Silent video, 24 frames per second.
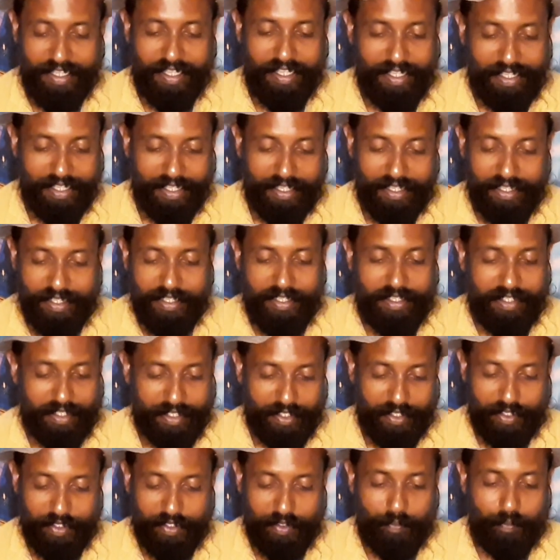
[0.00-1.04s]

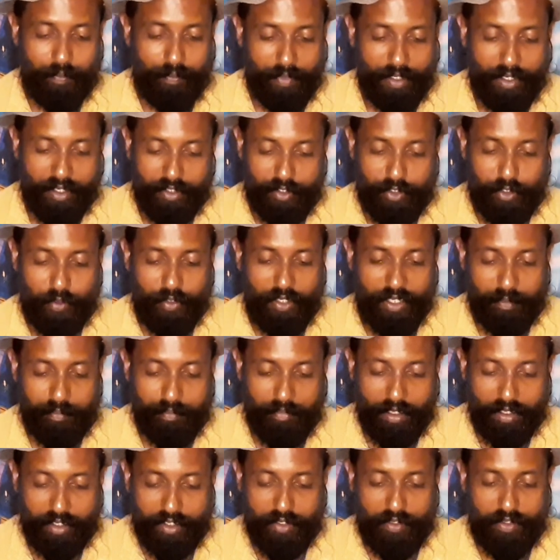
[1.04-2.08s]
during
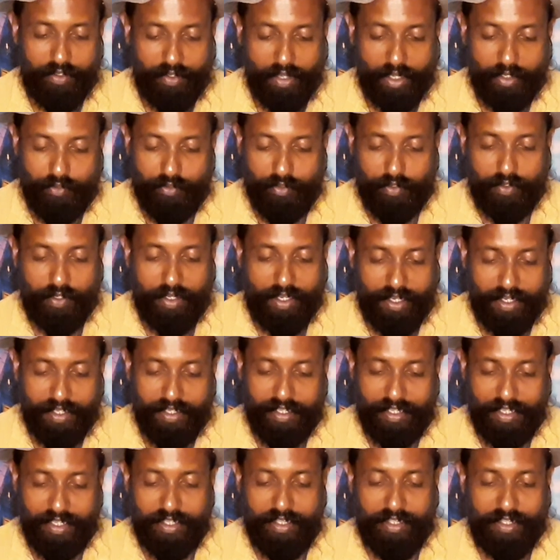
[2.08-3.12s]
Mercury
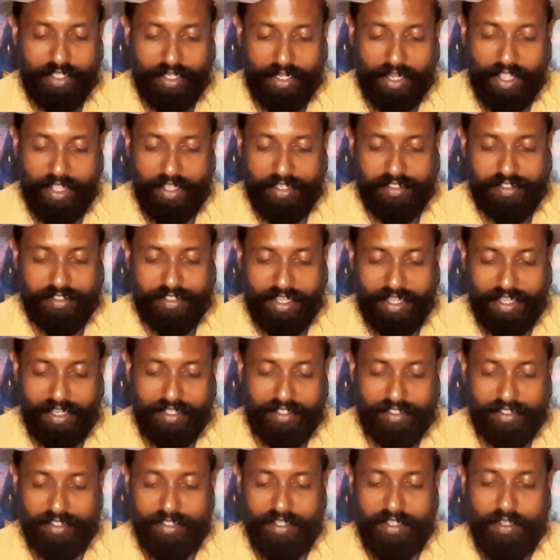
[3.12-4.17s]
retrograde in the Lion's Gate,